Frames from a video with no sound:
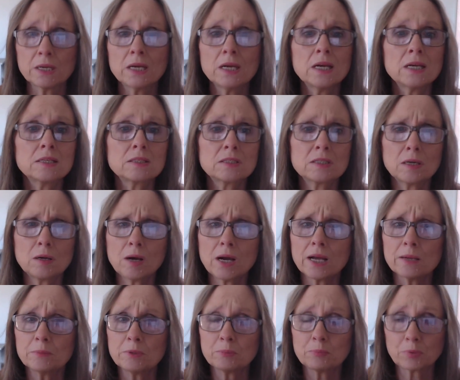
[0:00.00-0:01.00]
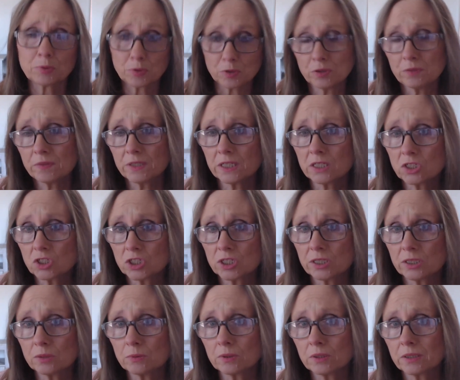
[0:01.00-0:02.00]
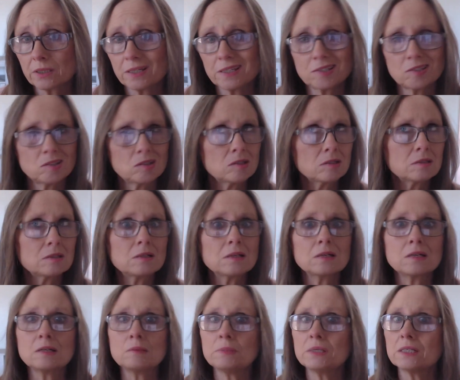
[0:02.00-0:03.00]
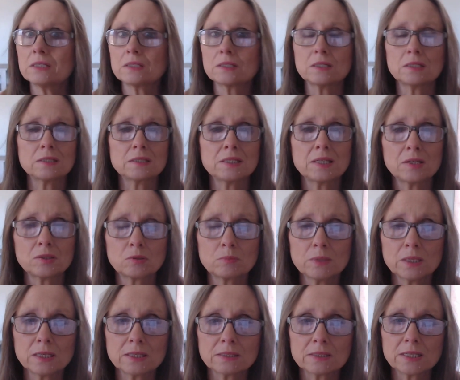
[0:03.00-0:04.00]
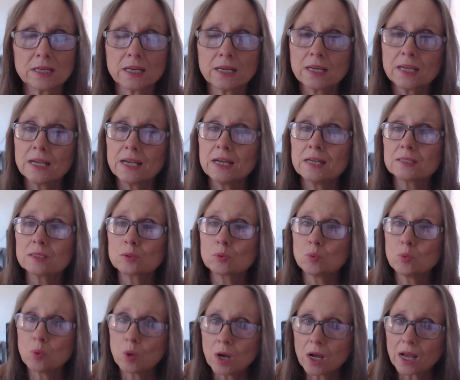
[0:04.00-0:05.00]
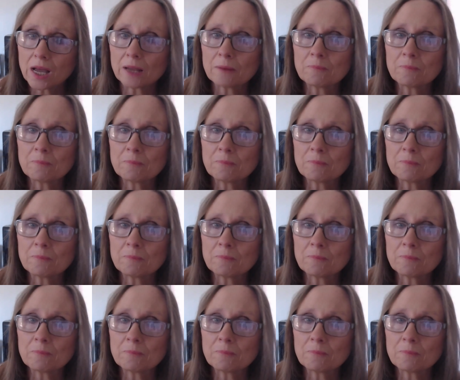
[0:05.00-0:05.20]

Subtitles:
So I'm improving in January. It's just not going to be as good as the other months. And guess what?